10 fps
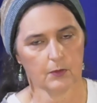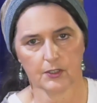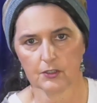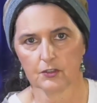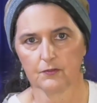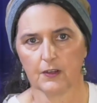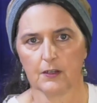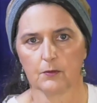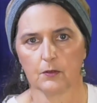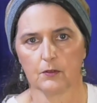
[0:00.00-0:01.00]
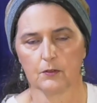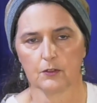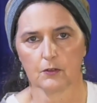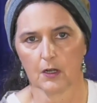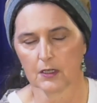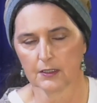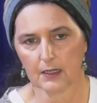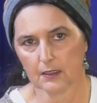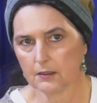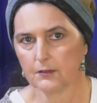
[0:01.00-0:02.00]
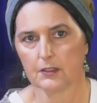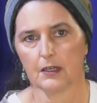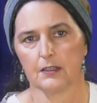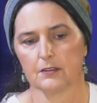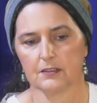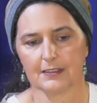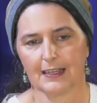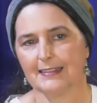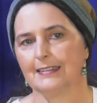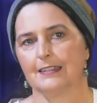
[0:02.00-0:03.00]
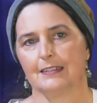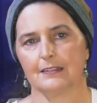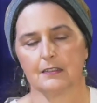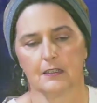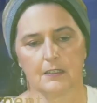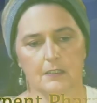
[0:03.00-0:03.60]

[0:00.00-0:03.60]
which is Pharaoh, the crocodile of the Nile, the Tanin,